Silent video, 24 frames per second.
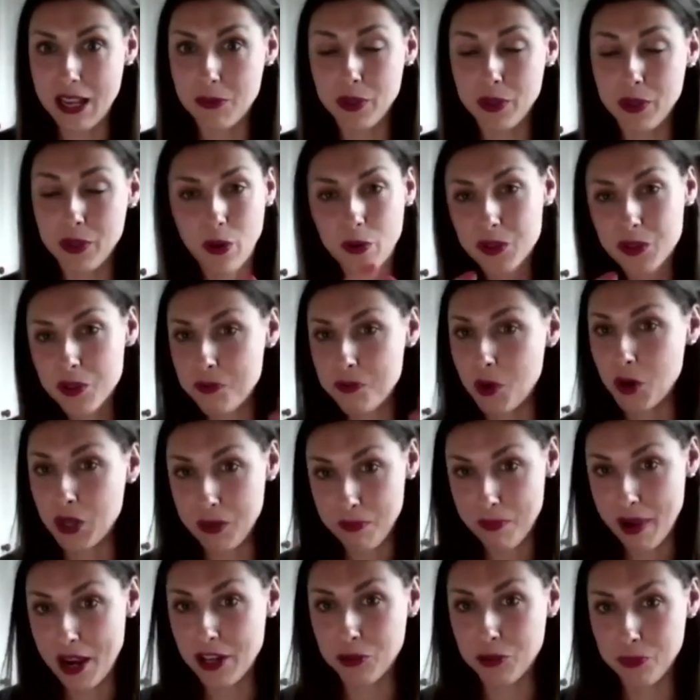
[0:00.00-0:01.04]
We do lots of body
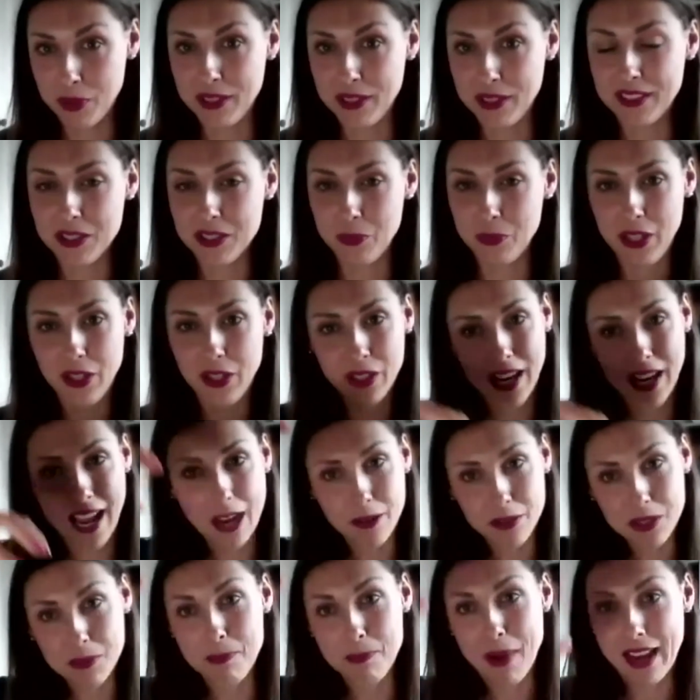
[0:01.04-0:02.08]
measurements, and we look at how
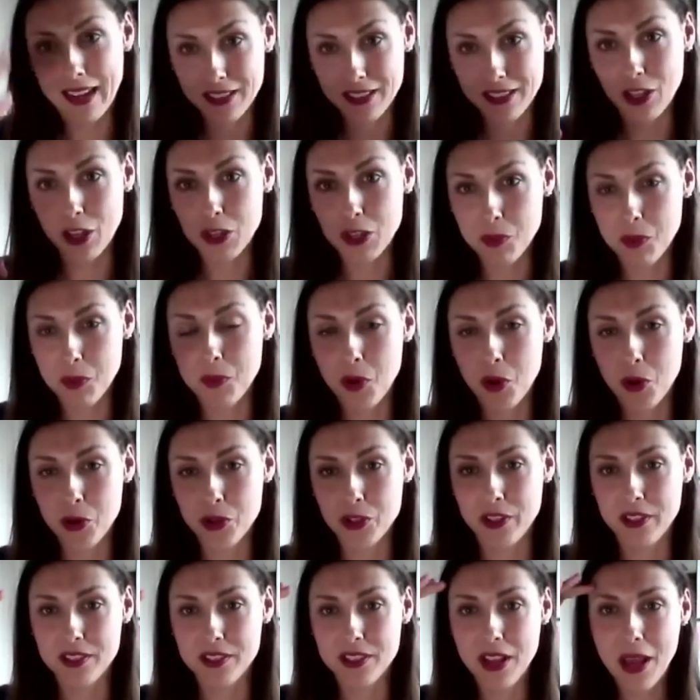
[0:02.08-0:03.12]
to balance those
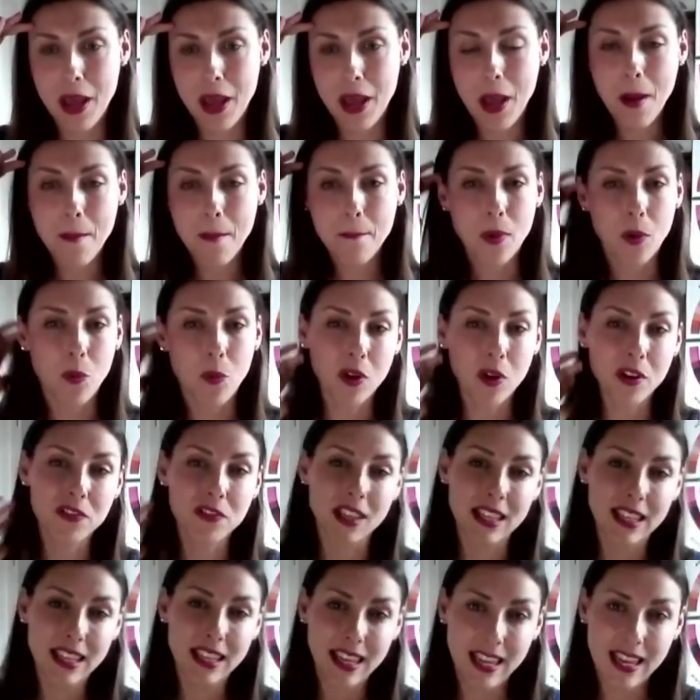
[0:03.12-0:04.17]
proportions. But one of the
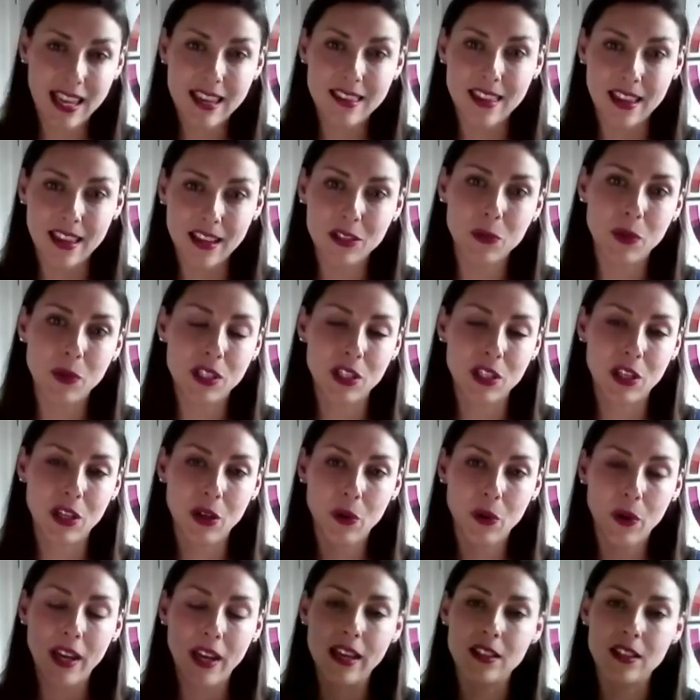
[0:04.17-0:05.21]
key things we
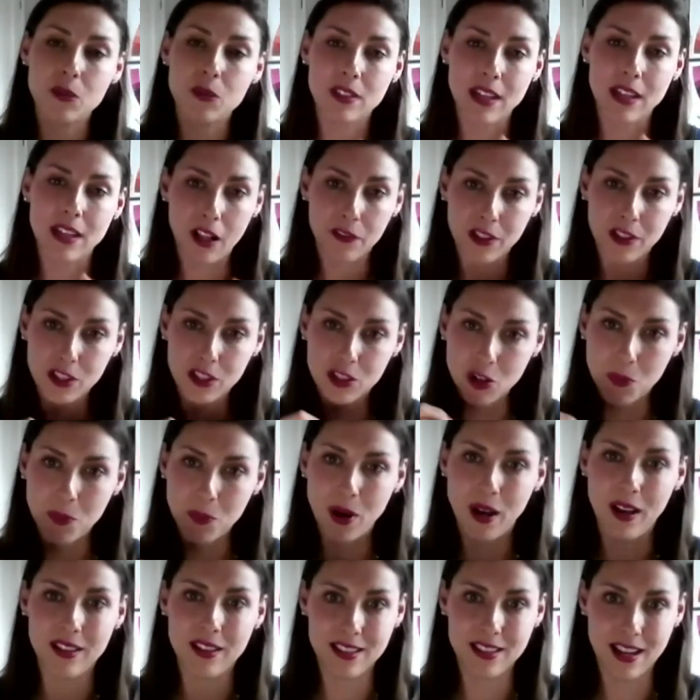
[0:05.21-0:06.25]
do is delve into your
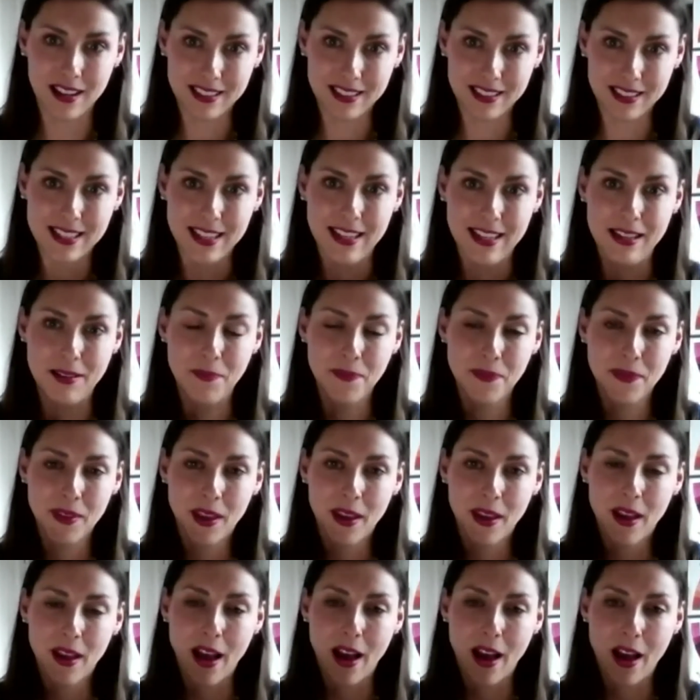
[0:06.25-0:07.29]
personality.
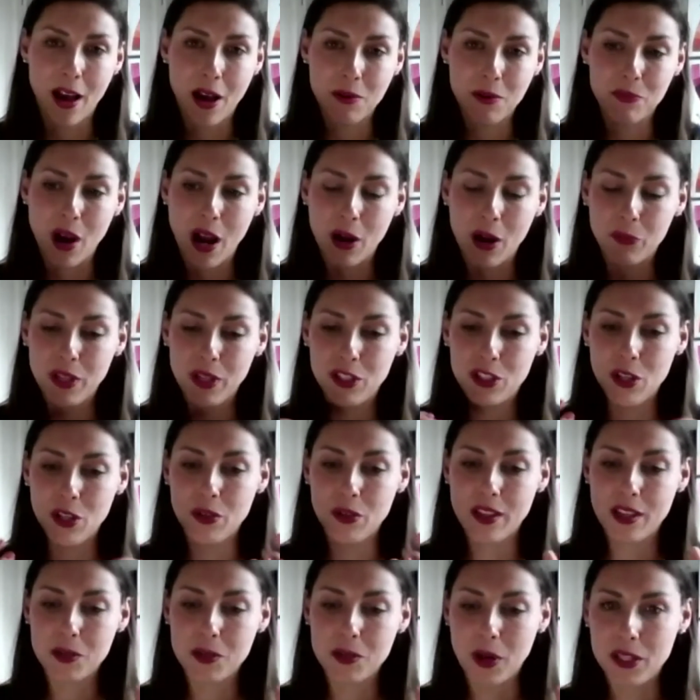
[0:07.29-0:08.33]
And we do
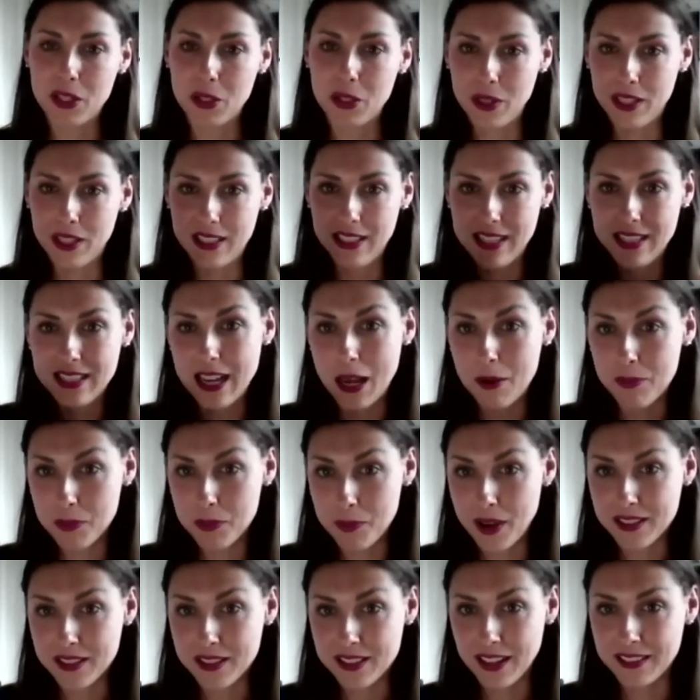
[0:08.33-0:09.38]
this by doing an in-depth
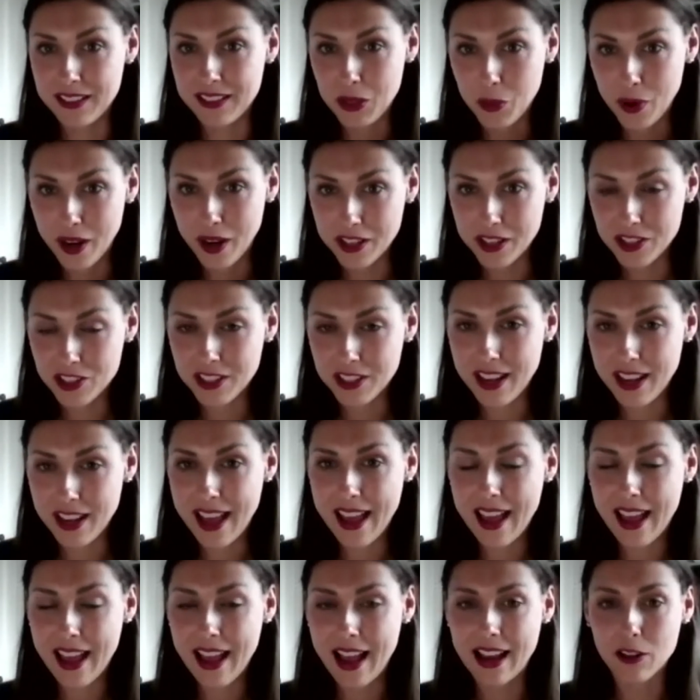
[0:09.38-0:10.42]
personality
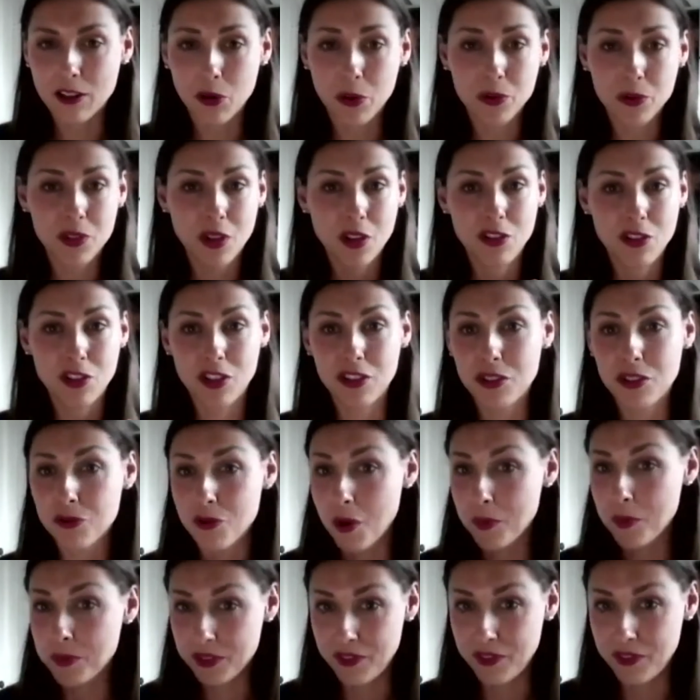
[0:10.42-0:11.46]
questionnaire, and also just through
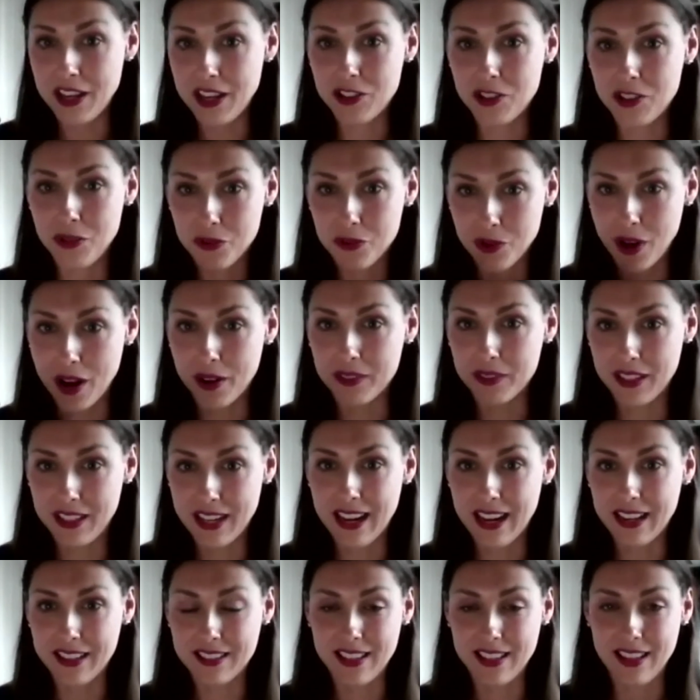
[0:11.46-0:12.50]
observations throughout the
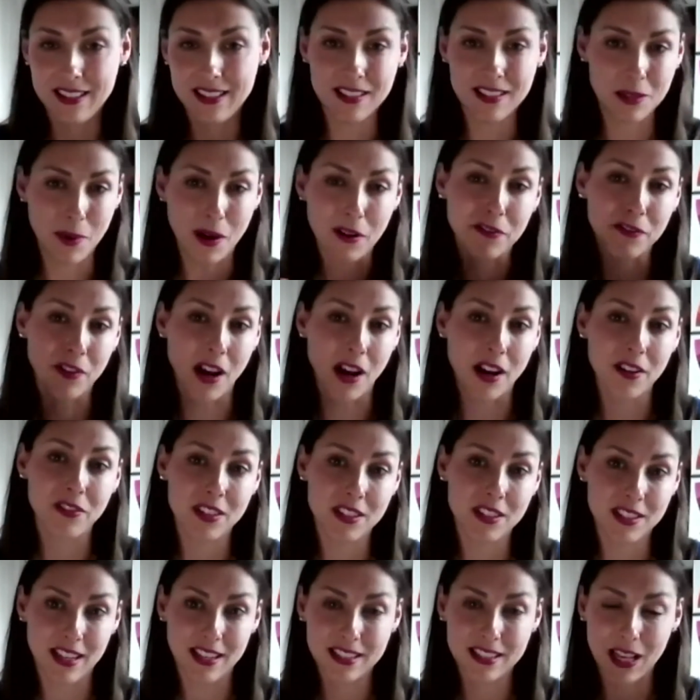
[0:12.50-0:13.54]
analysis. It's about a 5 to
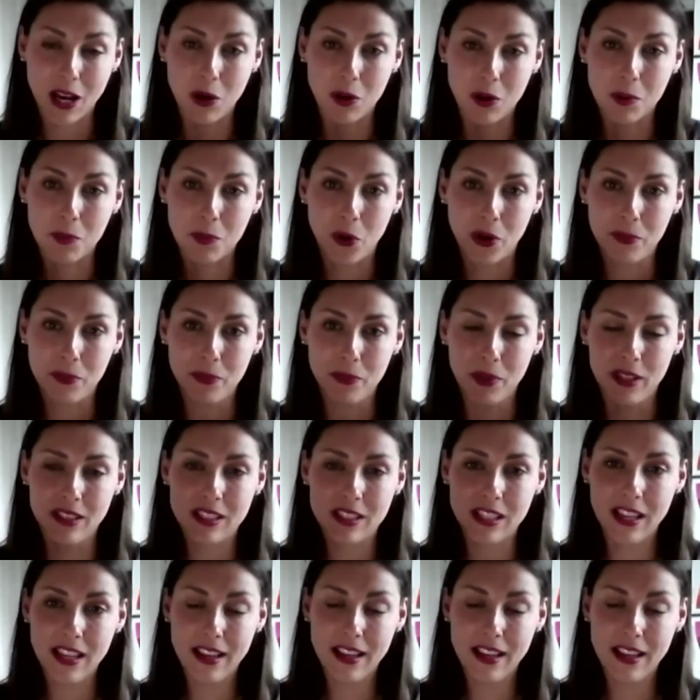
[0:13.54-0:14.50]
6 hour appointment.